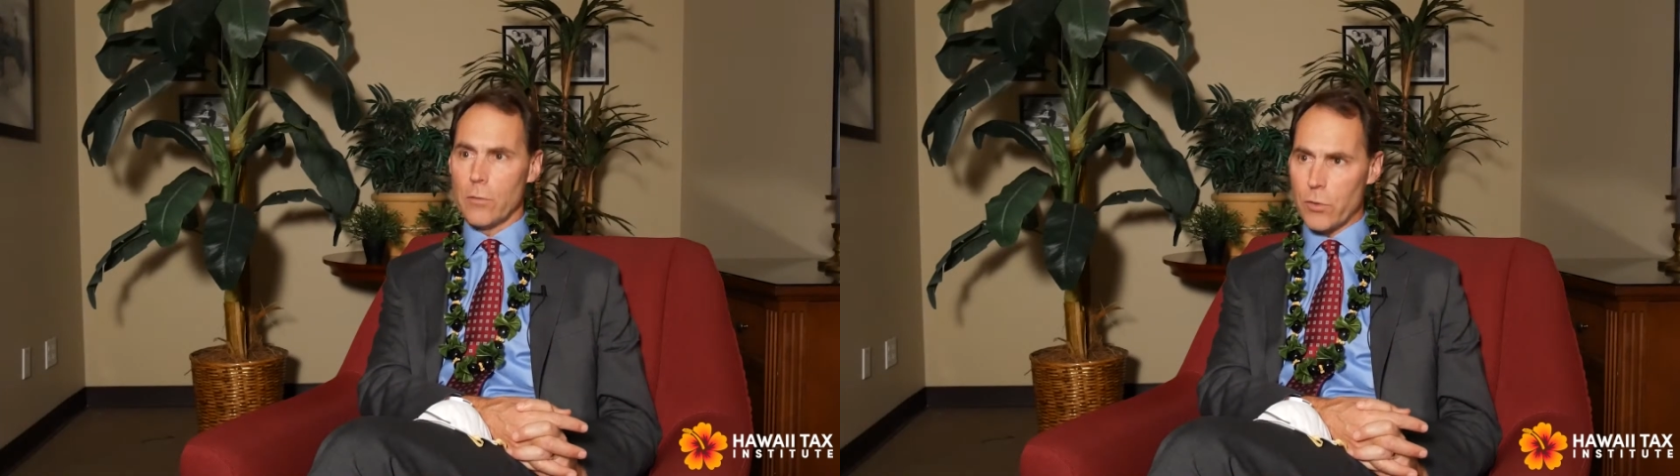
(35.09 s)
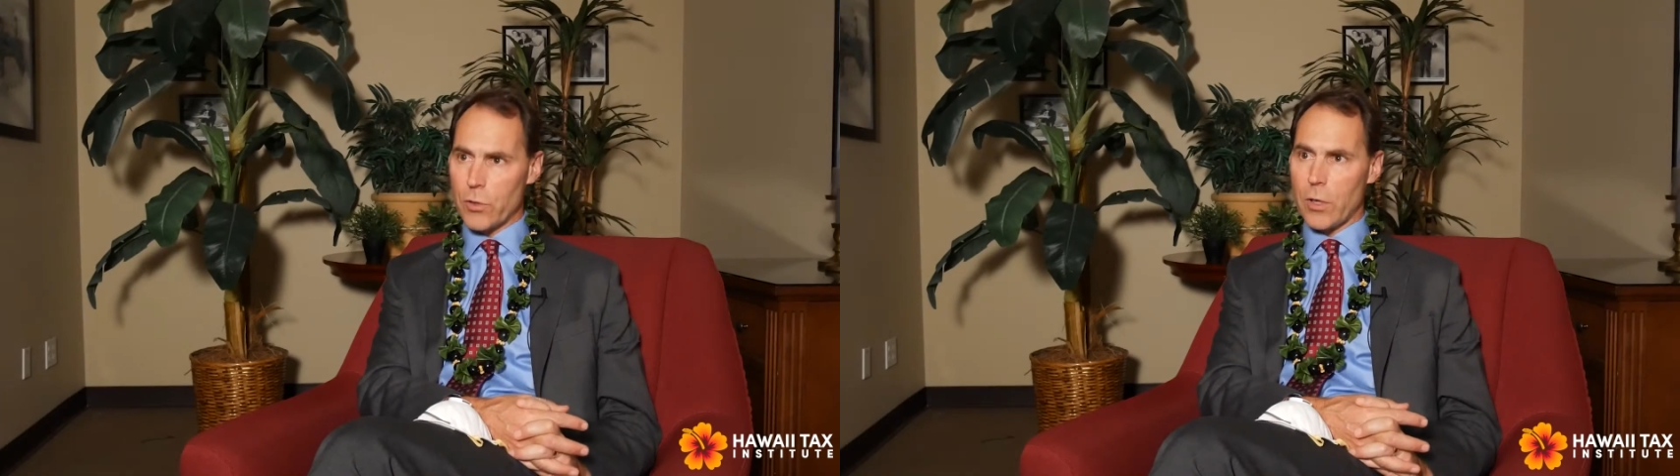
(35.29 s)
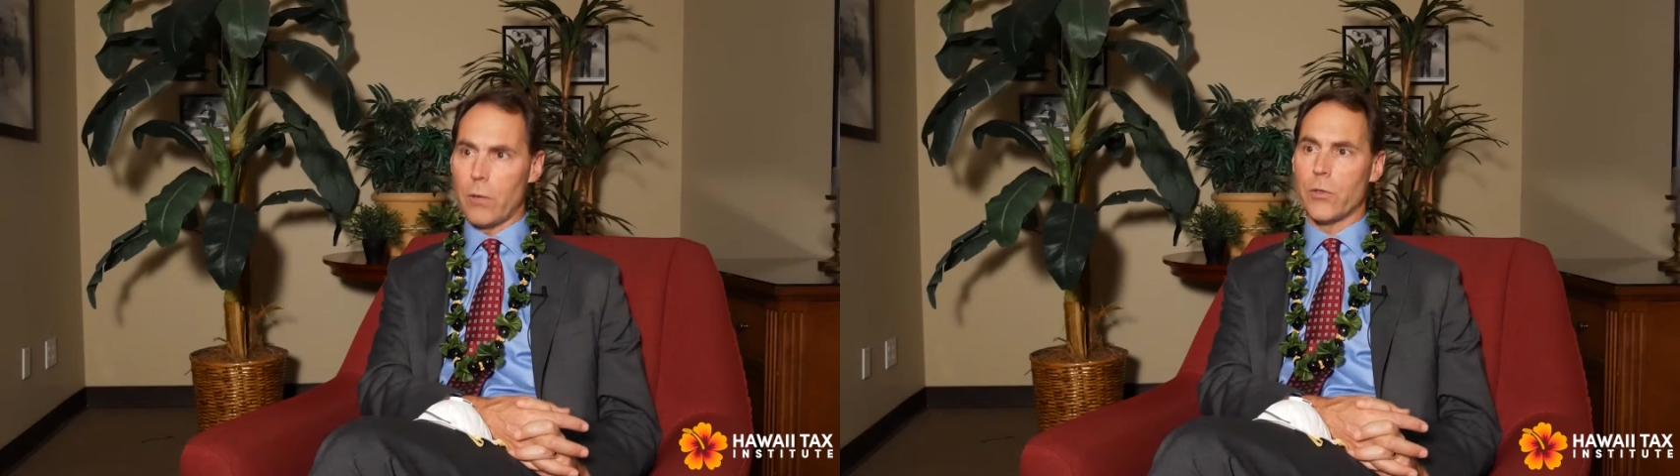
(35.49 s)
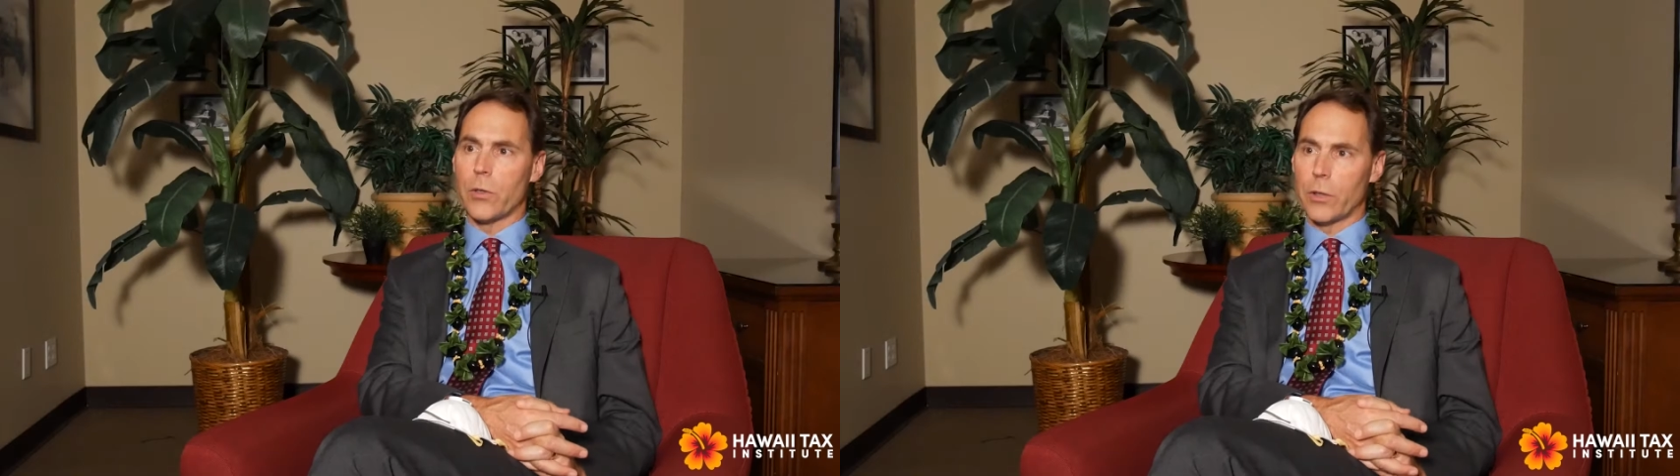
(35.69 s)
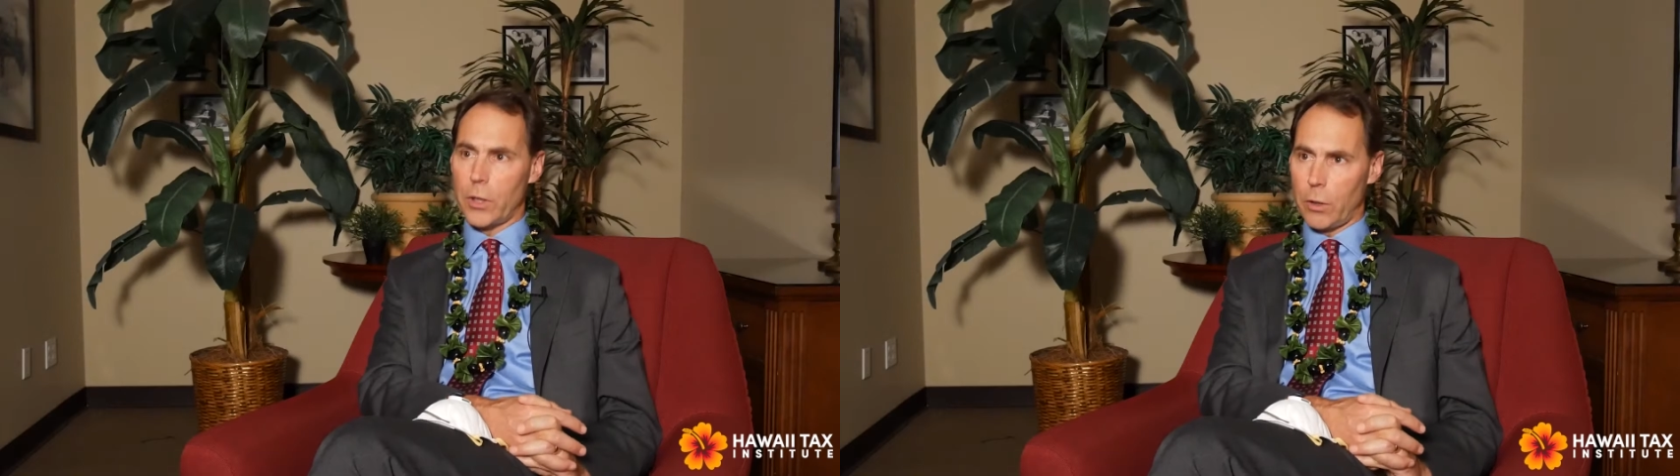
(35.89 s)
So
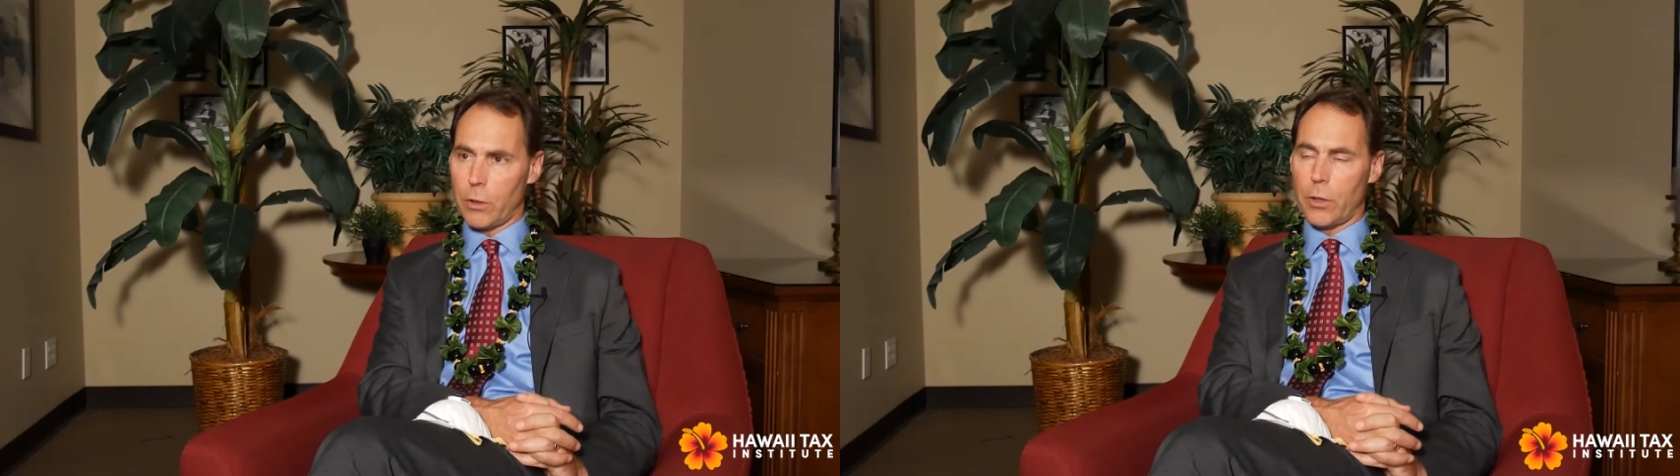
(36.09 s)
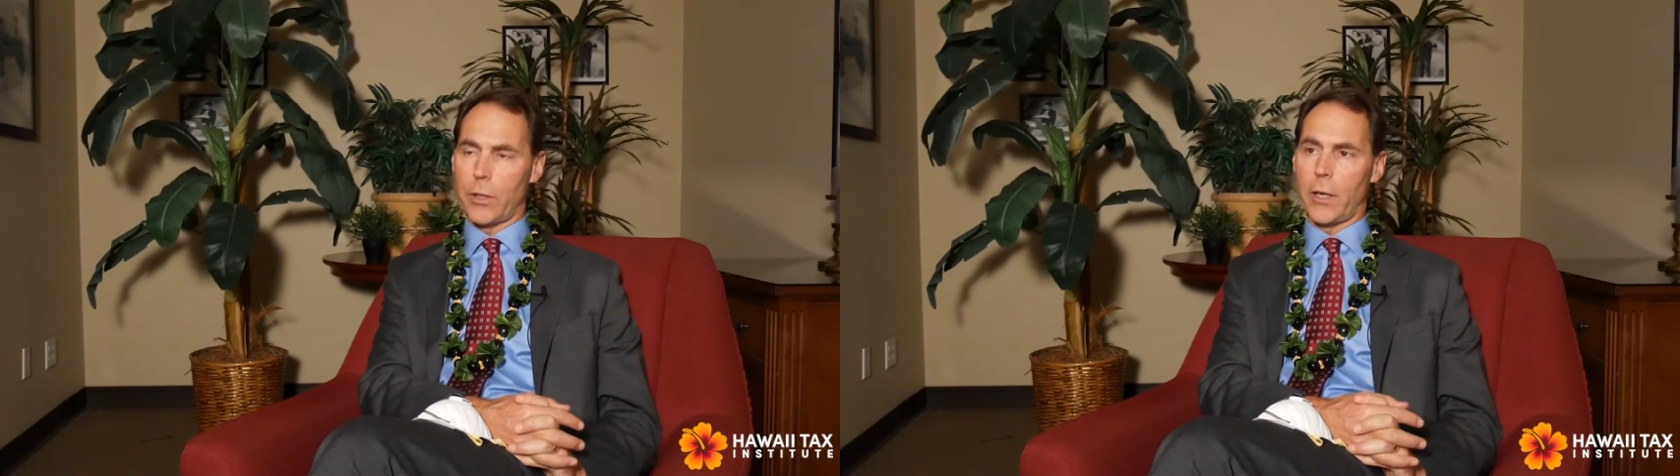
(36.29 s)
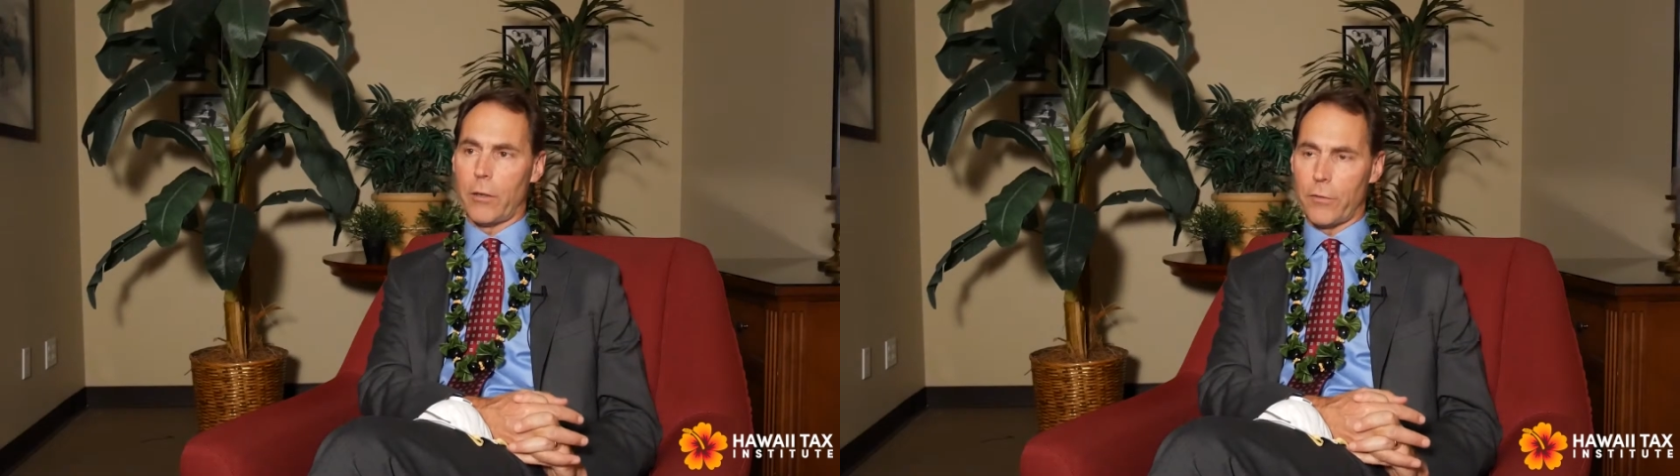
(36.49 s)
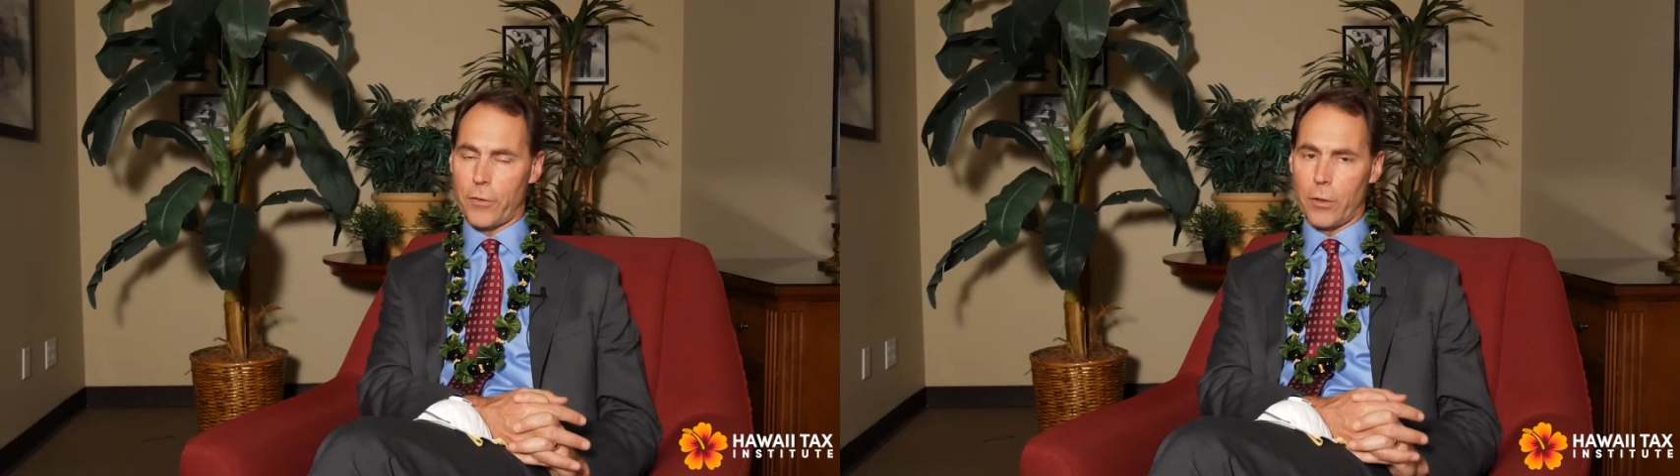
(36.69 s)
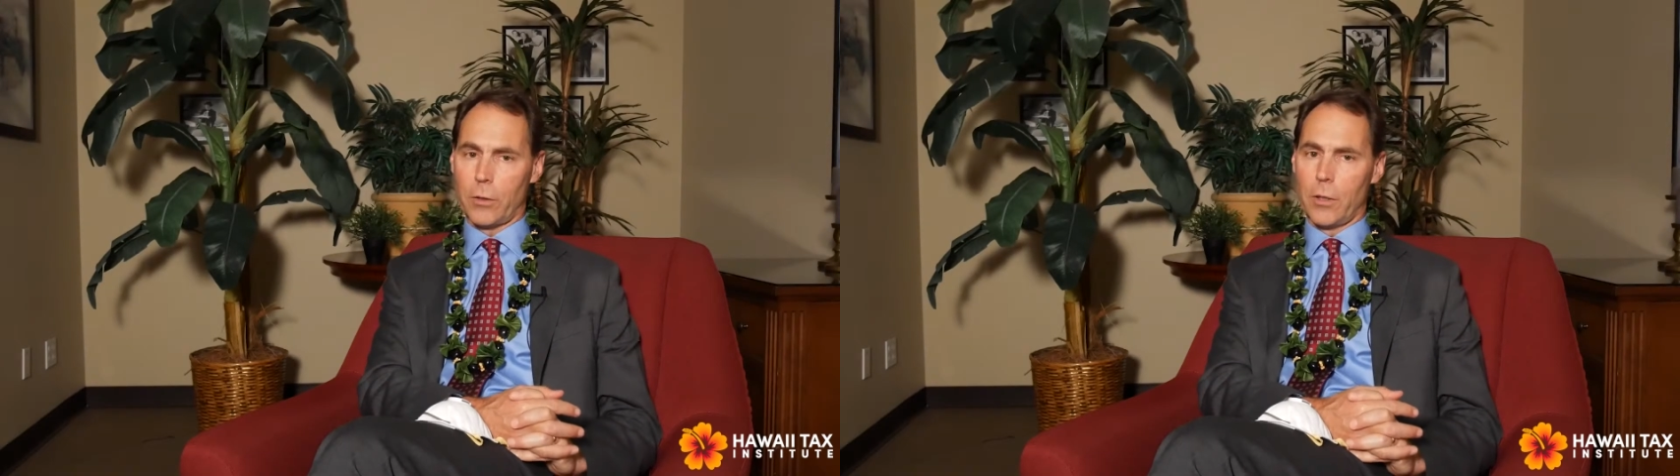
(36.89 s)
certainly known Kurt and Alan
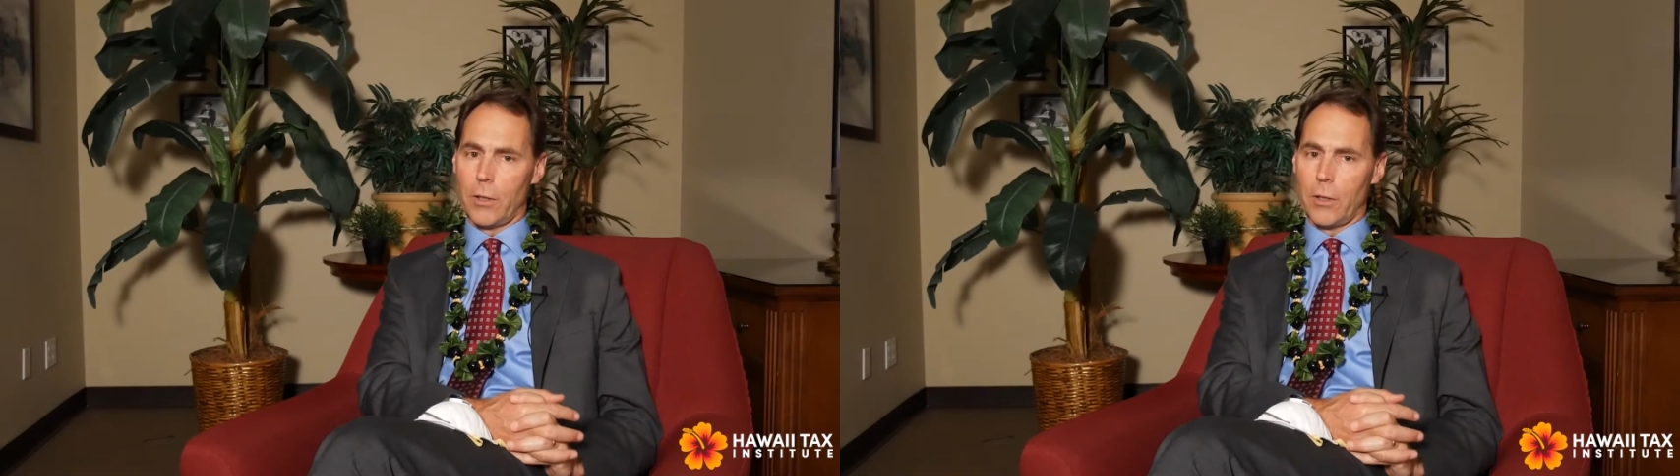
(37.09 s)
for,